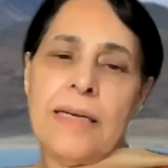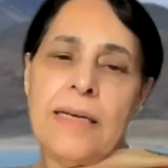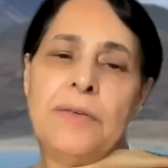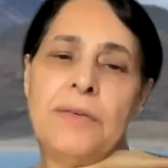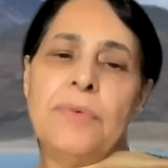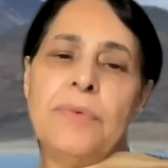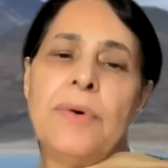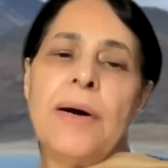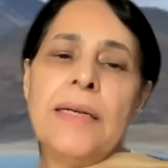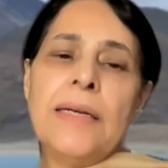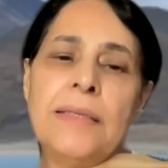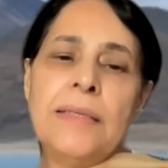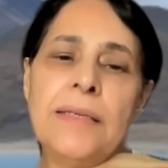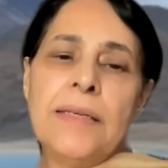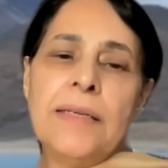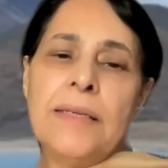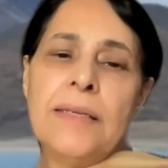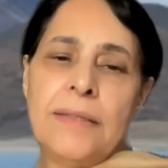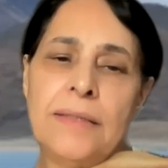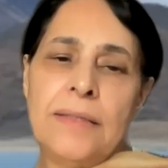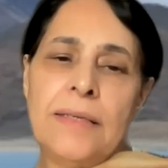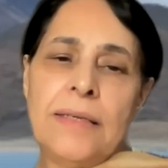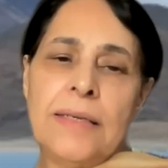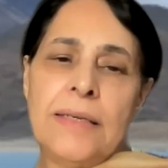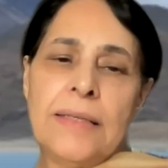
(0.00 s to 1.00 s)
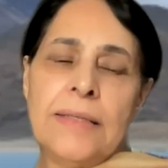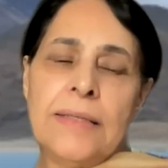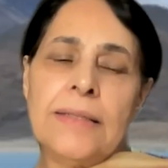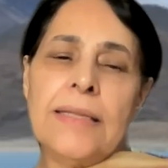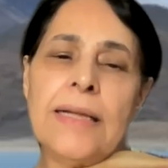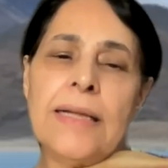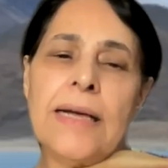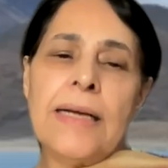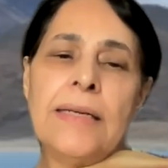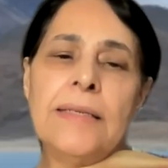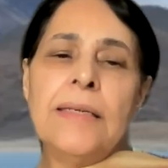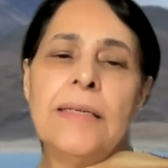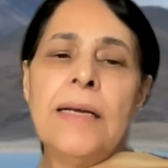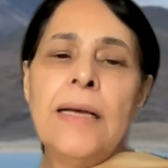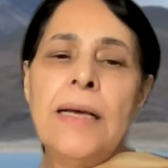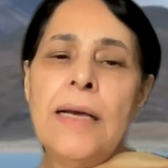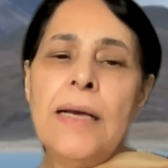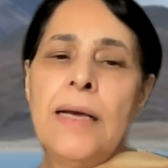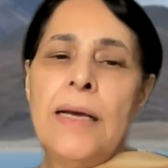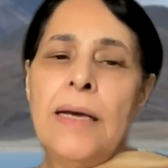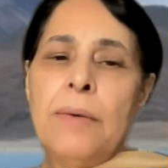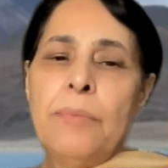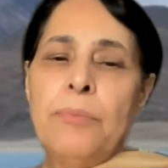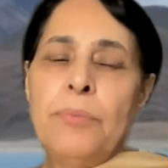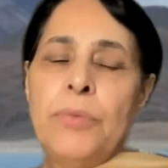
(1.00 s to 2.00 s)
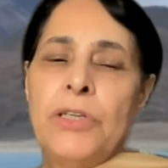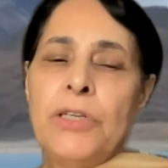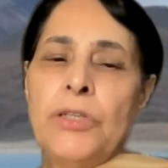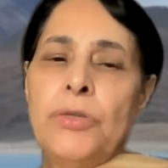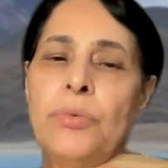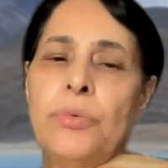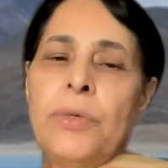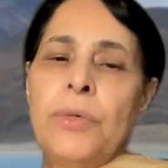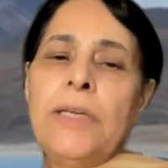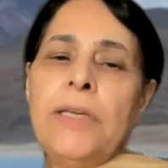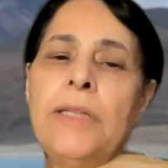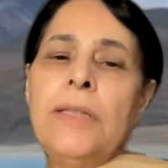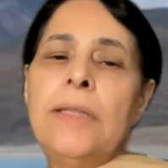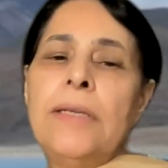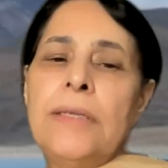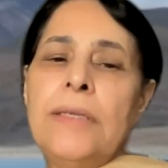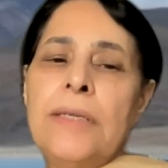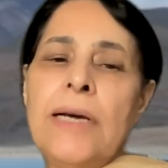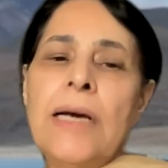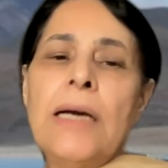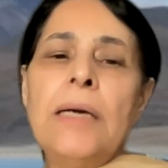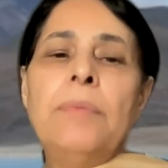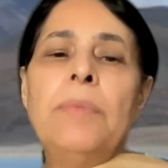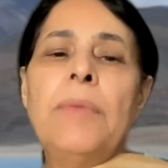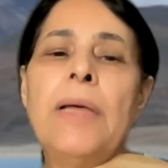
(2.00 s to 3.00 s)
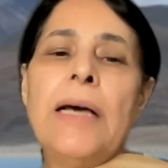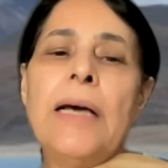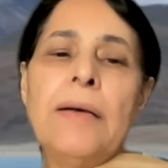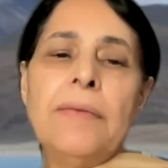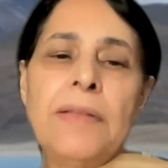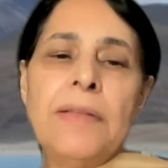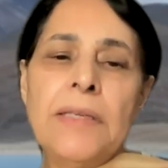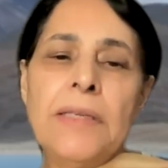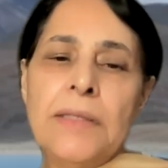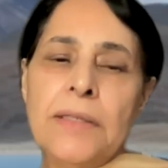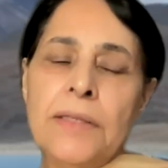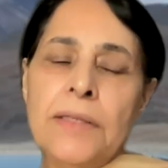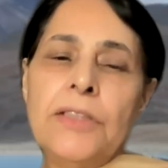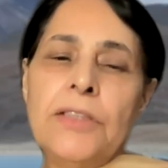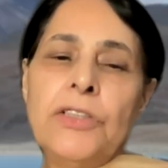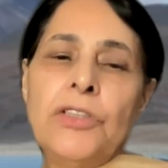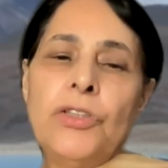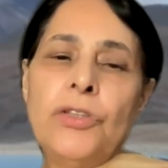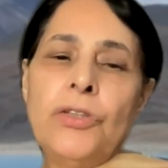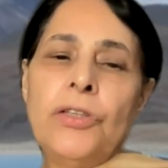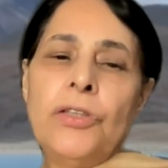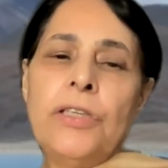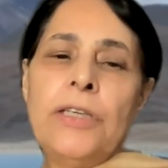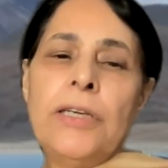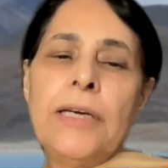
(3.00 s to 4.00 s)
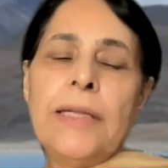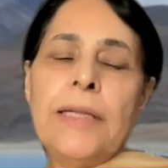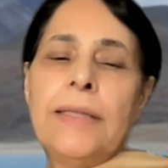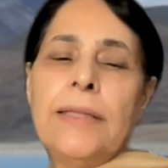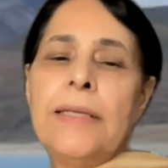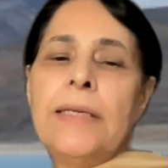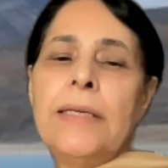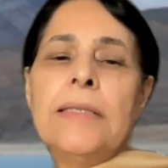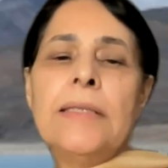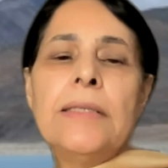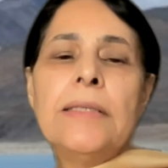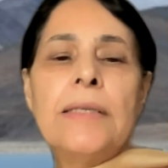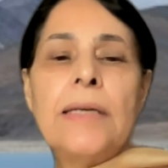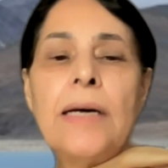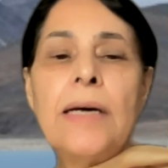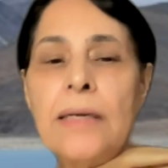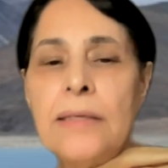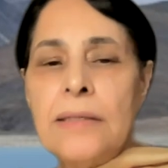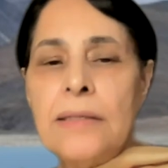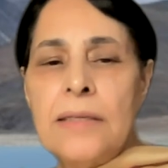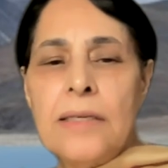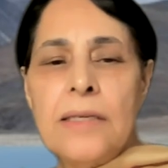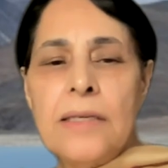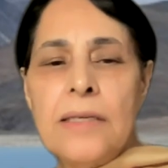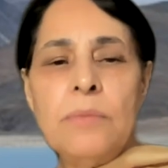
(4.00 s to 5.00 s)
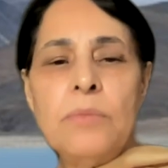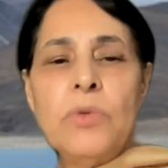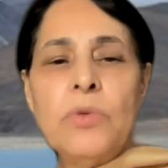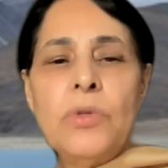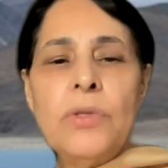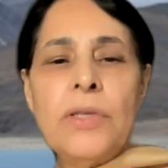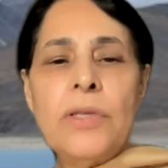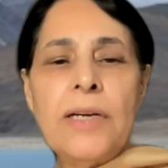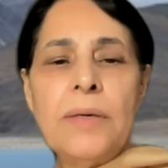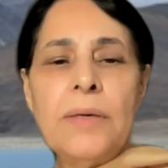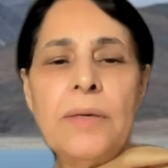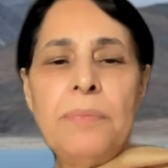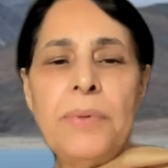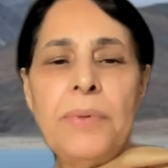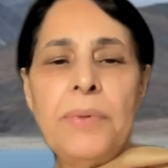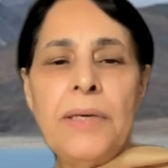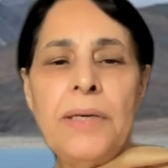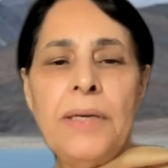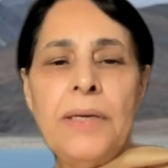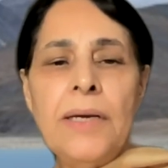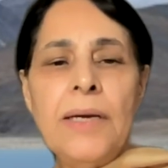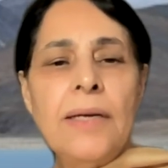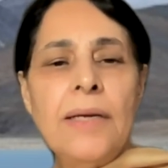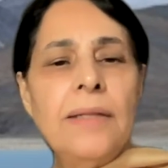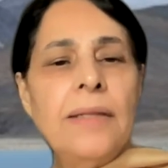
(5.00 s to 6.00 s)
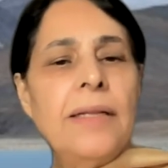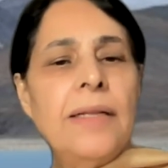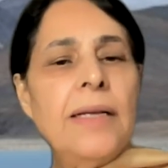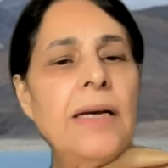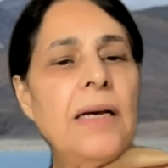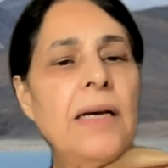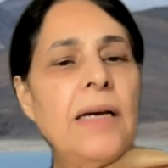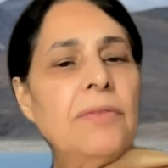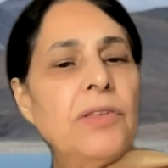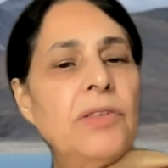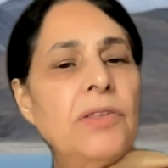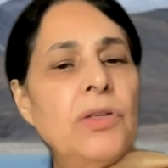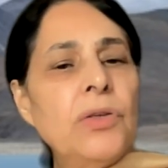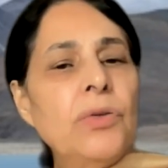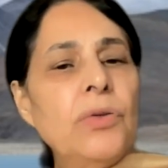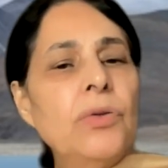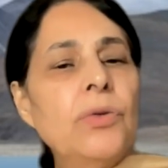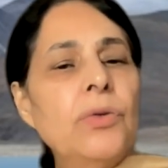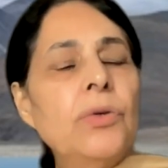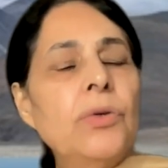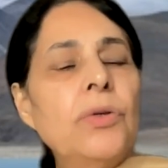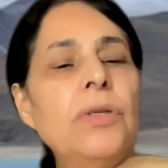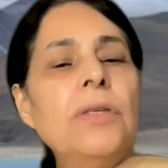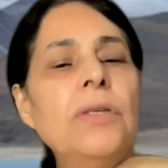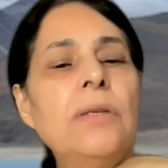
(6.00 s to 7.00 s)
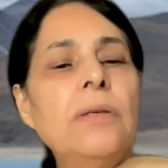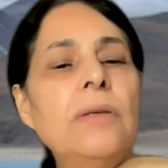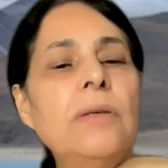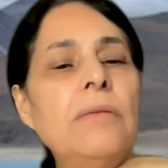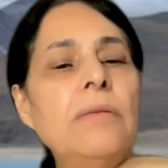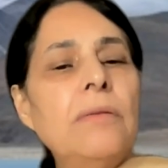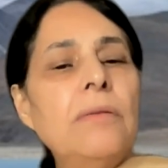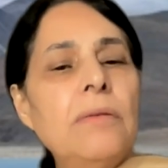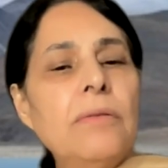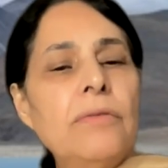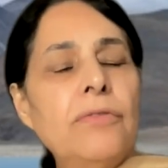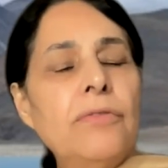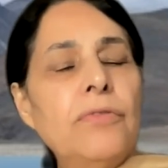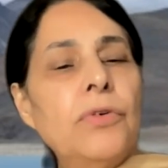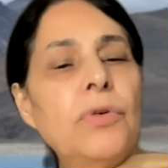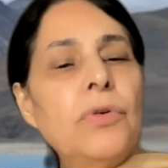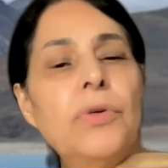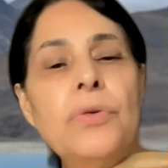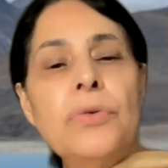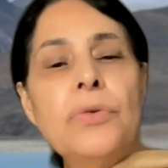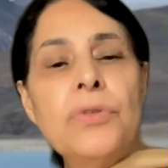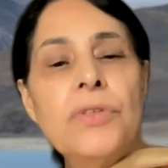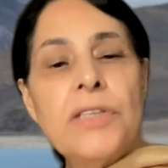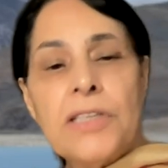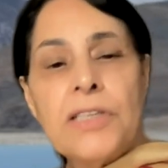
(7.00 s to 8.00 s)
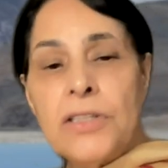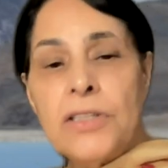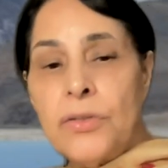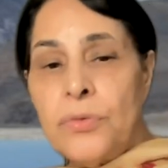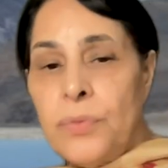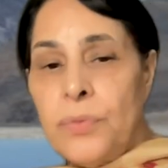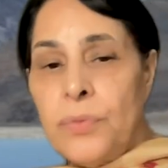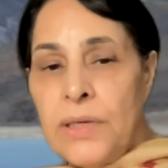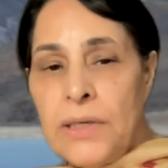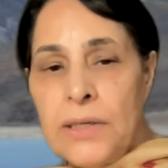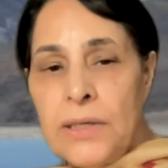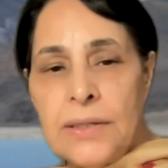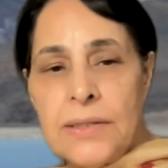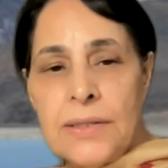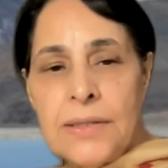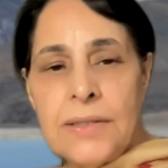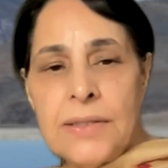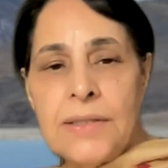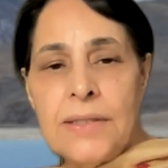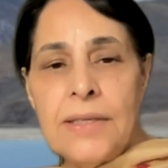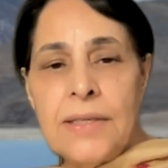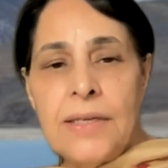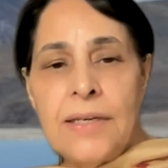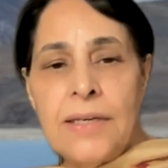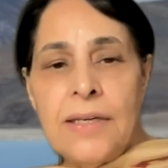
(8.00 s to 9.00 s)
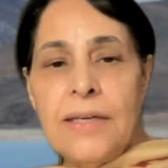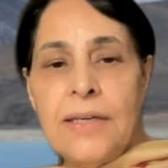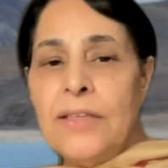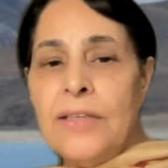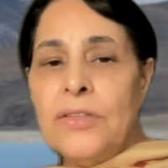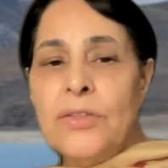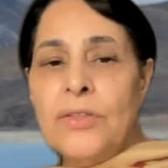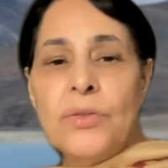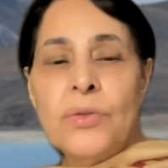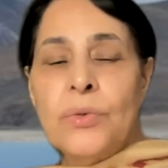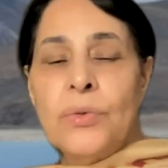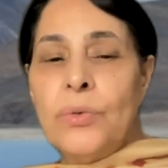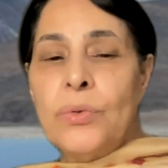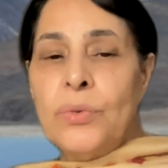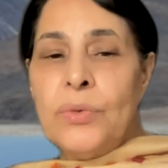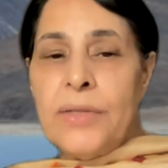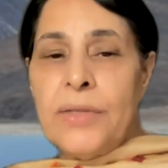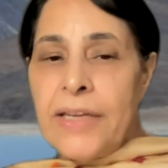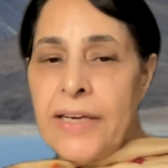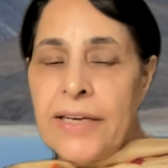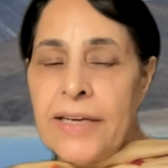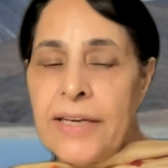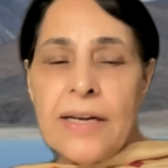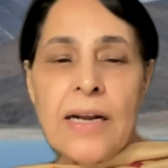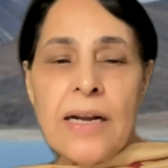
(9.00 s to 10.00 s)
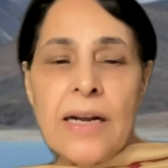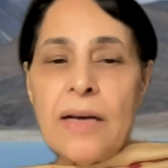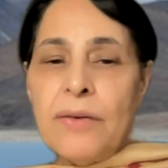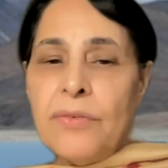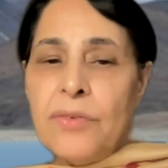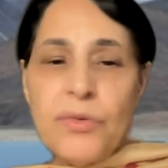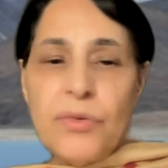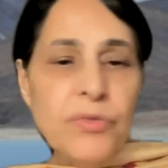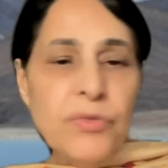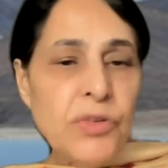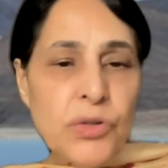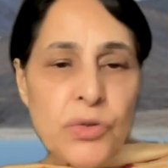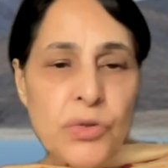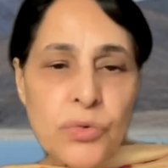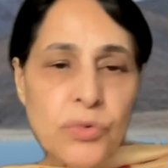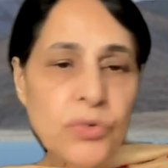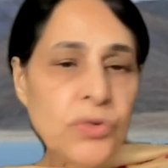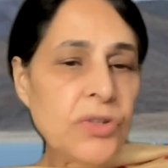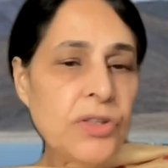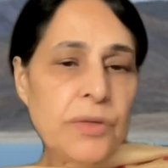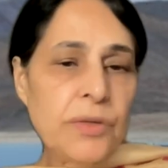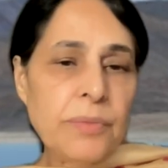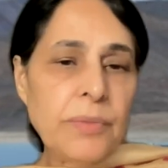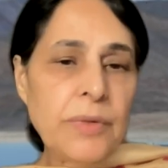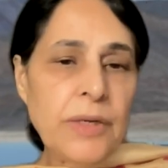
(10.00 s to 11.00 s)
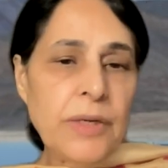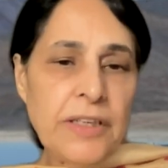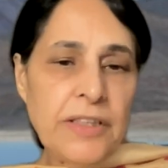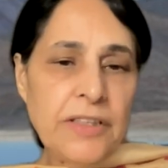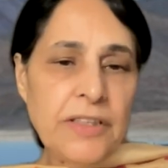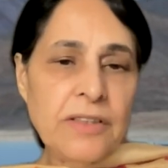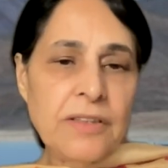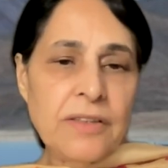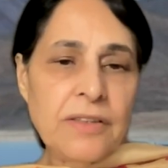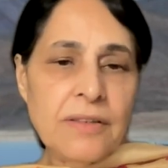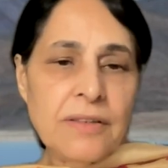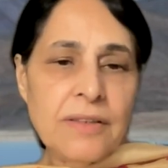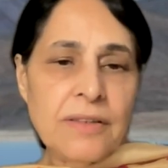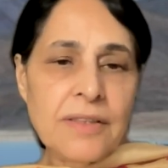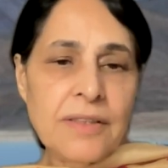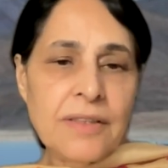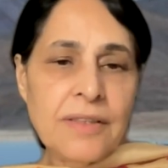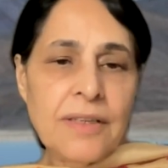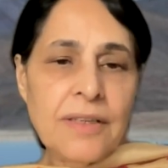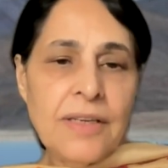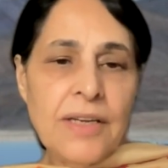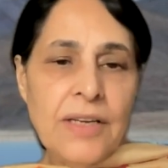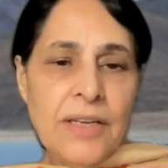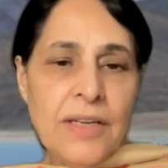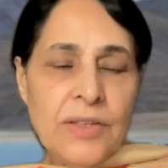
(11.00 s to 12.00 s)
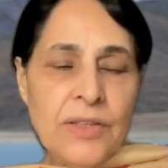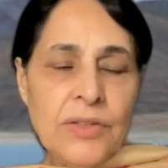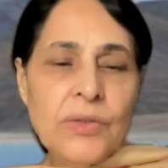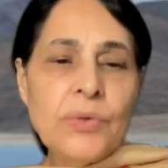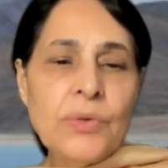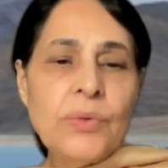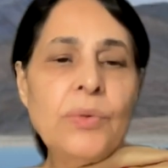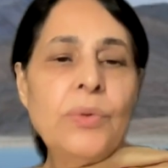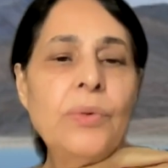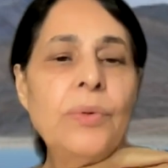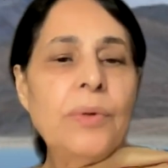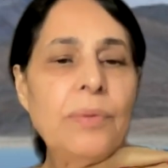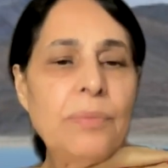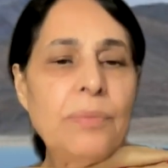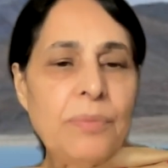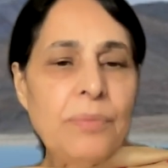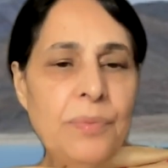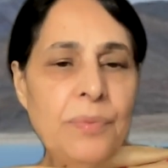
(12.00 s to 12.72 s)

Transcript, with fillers: advantage is that between the time they have their surgery and they start chemotherapy they have a good four to six weeks so they can have even two stimulations. So